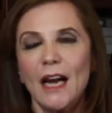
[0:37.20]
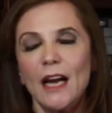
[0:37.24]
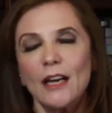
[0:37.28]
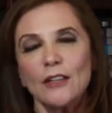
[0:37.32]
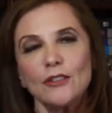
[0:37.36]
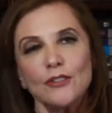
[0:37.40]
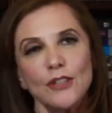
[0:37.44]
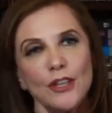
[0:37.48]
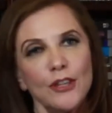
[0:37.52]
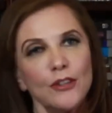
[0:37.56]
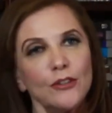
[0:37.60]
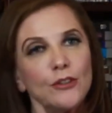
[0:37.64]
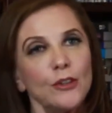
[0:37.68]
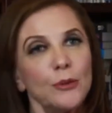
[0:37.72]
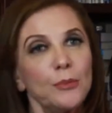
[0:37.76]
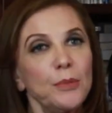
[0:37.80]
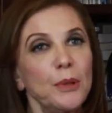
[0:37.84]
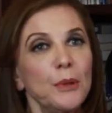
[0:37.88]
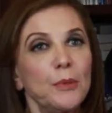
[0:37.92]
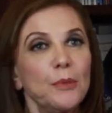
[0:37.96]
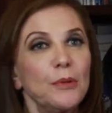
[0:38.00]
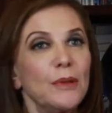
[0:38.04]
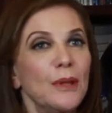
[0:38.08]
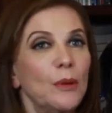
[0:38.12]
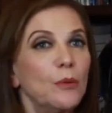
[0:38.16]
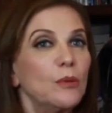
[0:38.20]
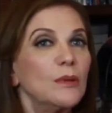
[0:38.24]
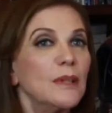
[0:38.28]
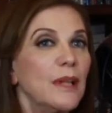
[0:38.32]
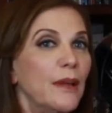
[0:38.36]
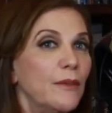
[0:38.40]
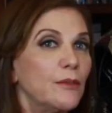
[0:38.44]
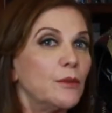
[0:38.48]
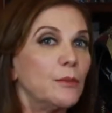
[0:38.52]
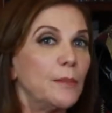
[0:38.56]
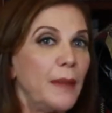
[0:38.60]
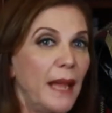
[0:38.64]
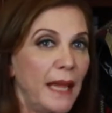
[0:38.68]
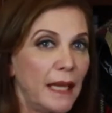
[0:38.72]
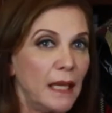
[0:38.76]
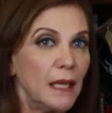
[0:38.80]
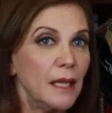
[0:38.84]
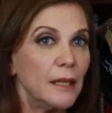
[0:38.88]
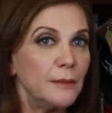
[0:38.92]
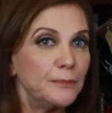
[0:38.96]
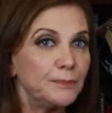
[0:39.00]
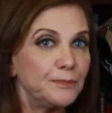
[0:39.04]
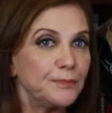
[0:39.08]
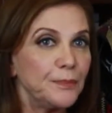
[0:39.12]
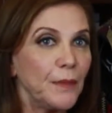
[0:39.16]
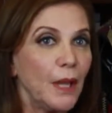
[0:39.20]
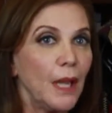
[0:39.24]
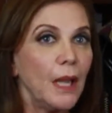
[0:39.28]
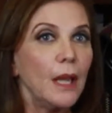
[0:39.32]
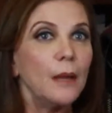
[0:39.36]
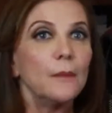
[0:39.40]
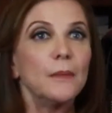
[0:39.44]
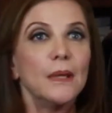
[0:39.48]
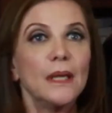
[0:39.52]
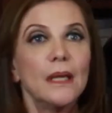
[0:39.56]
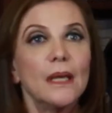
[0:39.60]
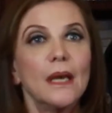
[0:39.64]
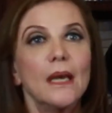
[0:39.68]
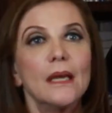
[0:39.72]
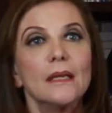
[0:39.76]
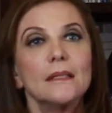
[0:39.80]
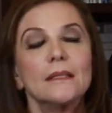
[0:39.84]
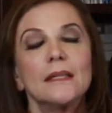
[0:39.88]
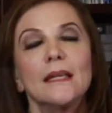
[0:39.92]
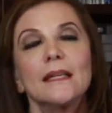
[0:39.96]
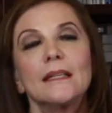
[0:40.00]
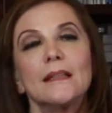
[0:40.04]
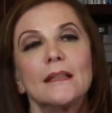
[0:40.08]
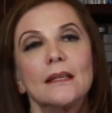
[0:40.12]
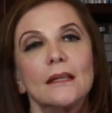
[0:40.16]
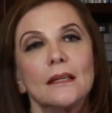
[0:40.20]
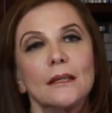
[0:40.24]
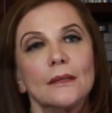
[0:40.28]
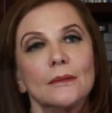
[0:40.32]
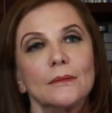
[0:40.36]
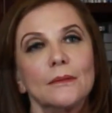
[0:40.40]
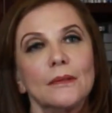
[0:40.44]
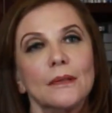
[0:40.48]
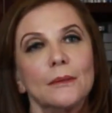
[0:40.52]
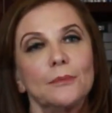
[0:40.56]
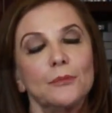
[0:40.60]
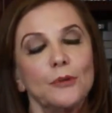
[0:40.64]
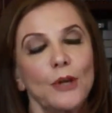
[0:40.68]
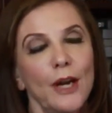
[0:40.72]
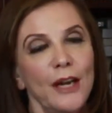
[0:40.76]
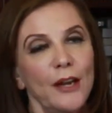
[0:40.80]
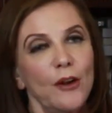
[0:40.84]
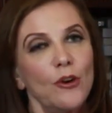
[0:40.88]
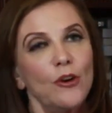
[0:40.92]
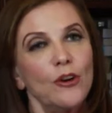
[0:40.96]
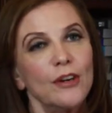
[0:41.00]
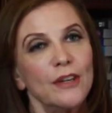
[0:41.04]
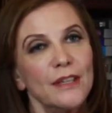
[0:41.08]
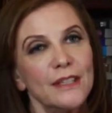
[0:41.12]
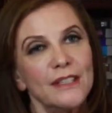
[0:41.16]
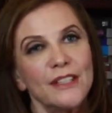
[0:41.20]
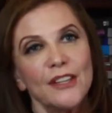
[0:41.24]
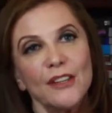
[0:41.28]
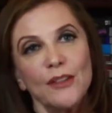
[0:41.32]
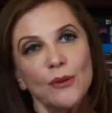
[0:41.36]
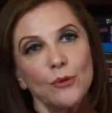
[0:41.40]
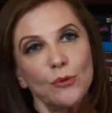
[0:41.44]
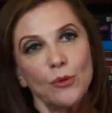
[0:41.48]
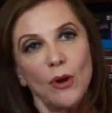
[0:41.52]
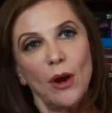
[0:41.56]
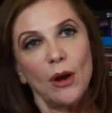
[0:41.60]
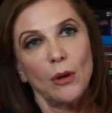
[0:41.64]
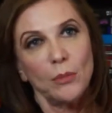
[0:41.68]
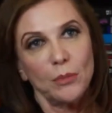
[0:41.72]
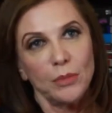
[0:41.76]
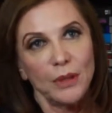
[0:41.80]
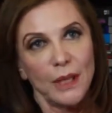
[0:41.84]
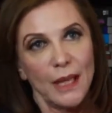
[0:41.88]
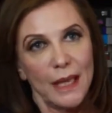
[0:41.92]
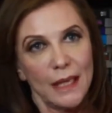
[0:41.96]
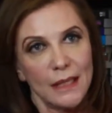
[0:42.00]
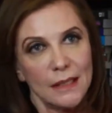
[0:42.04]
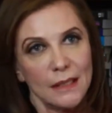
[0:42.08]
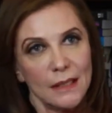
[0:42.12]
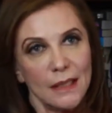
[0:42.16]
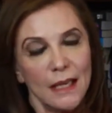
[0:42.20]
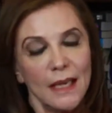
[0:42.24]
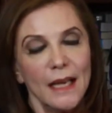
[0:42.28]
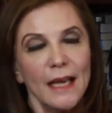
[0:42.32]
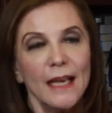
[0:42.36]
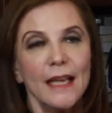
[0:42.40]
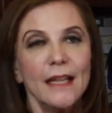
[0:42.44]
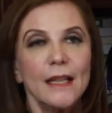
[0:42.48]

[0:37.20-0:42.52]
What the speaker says: are generally people that will never make it because if their priorities in the wrong place.